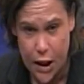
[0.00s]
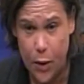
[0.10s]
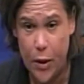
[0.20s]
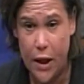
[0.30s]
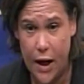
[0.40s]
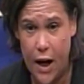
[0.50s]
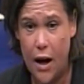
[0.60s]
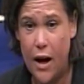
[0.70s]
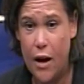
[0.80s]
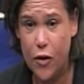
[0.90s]
Can we ha
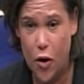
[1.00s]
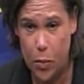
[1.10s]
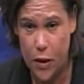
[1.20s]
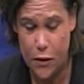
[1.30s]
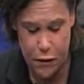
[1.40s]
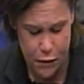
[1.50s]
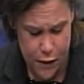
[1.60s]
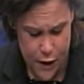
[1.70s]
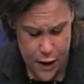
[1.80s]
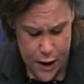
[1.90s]
have a couple of
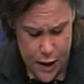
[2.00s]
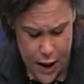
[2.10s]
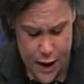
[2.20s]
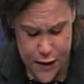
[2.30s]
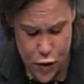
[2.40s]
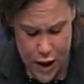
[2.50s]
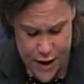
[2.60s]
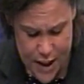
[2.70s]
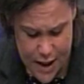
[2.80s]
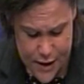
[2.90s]
uh, straight
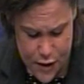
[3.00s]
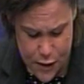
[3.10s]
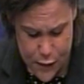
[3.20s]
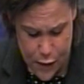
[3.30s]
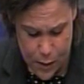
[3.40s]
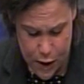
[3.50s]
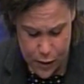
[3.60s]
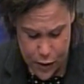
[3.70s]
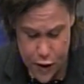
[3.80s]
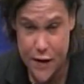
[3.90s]
answers from you?
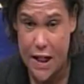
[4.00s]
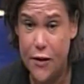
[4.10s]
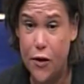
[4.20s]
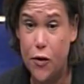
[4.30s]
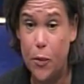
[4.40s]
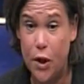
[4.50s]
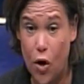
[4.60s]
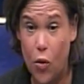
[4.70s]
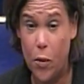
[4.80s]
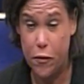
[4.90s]
You say that there'll be
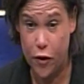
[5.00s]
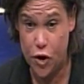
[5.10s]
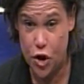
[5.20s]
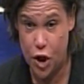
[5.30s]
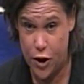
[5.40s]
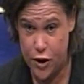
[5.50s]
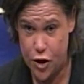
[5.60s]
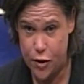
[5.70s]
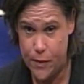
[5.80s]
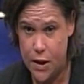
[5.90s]
no upfront
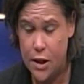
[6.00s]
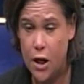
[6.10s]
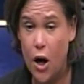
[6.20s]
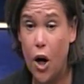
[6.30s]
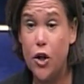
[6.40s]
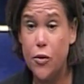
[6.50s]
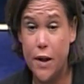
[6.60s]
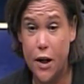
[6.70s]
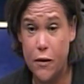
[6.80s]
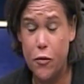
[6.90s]
charge. Are you
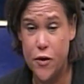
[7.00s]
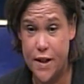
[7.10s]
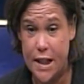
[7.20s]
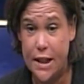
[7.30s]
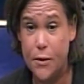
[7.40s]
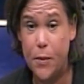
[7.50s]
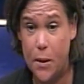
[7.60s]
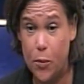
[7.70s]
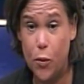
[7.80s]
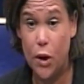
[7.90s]
therefore saying that
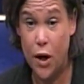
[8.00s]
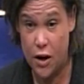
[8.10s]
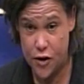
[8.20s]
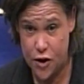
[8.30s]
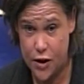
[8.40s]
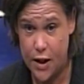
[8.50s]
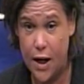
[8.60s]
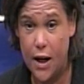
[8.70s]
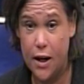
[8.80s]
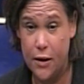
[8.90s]
people will not
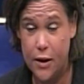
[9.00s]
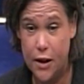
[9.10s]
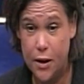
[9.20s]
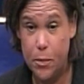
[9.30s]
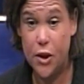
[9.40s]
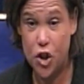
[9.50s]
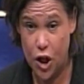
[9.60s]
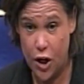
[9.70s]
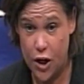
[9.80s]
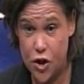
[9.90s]
uh, be
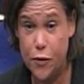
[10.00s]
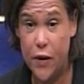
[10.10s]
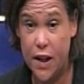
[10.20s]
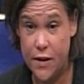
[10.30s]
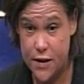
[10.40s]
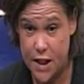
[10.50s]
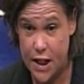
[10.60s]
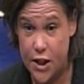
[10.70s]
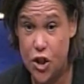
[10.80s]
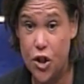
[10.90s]
charged for the
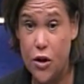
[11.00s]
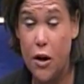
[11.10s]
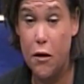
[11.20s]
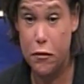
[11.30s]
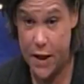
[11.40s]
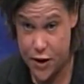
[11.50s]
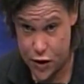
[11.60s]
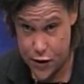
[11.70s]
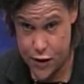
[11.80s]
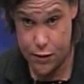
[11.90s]
installation of
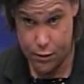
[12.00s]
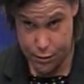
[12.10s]
meters?